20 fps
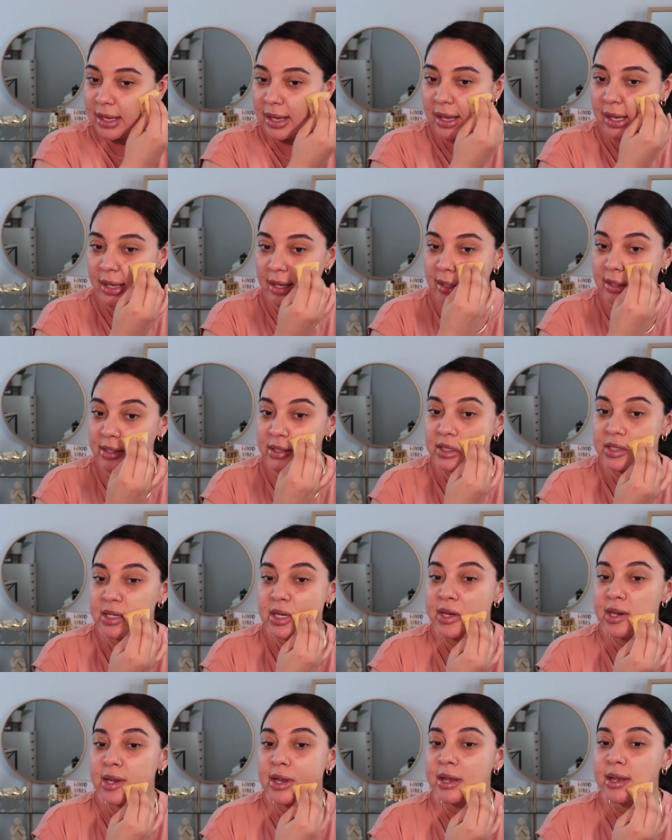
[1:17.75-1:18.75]
And
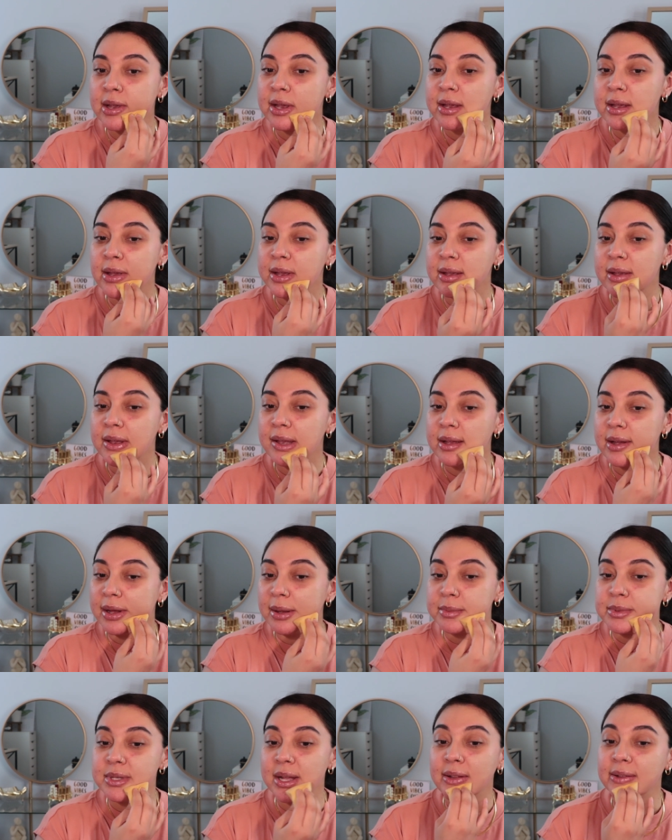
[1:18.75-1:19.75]

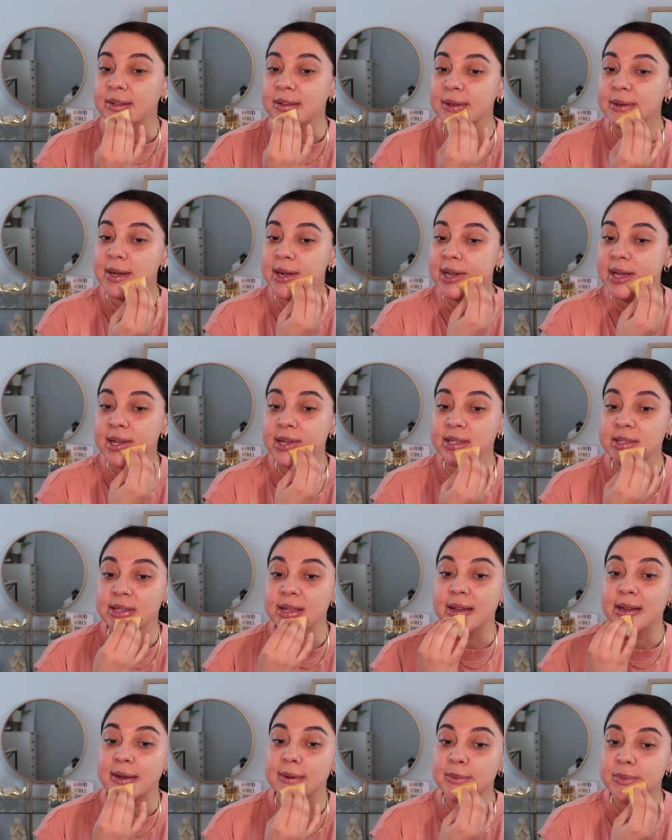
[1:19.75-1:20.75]
I'm telling you guys,
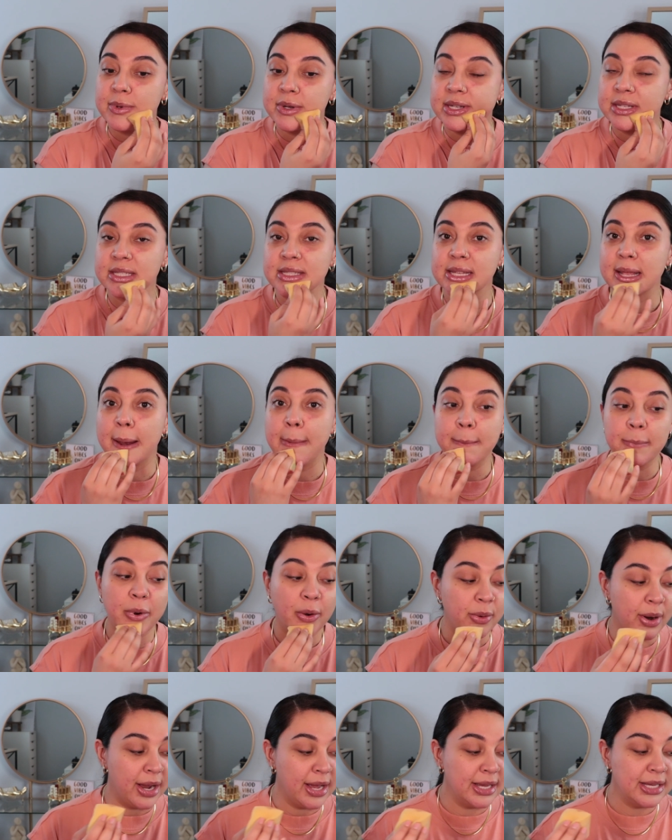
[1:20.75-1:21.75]
I was
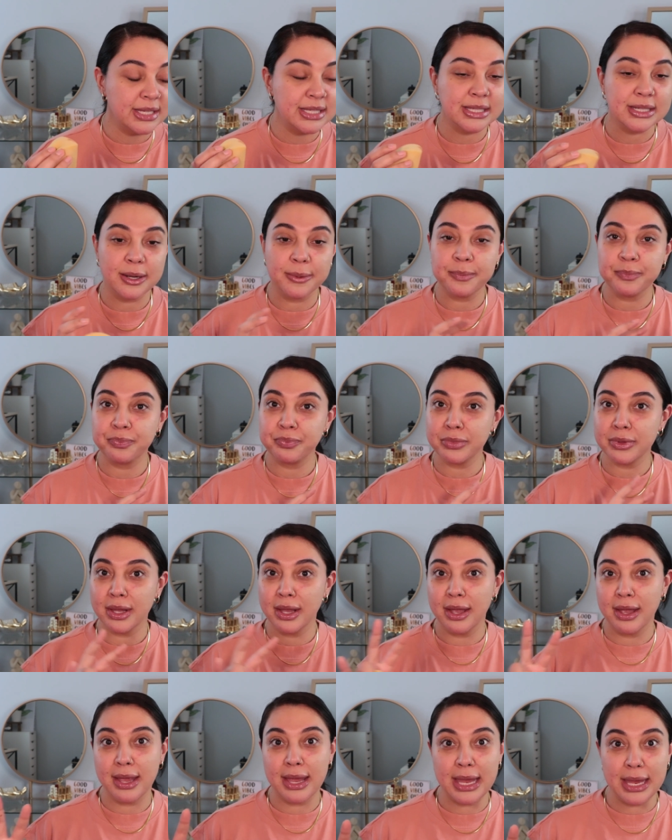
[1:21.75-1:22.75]
impressed
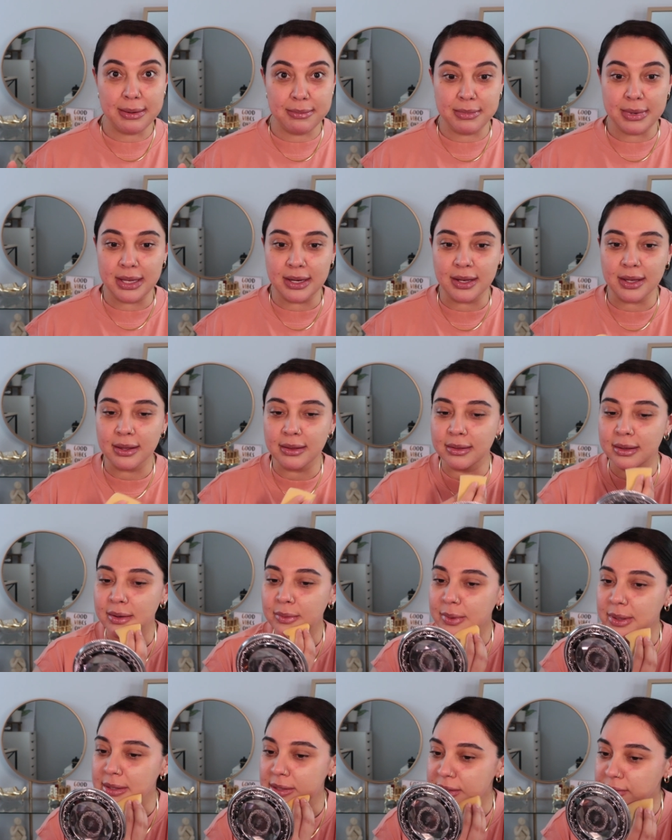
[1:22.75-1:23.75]
immediately
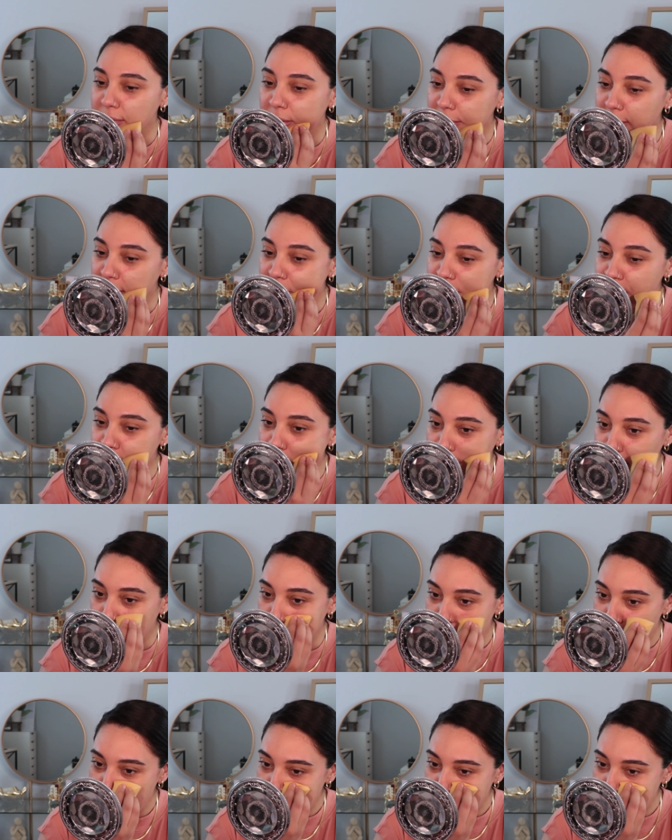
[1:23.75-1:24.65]
with this foundation.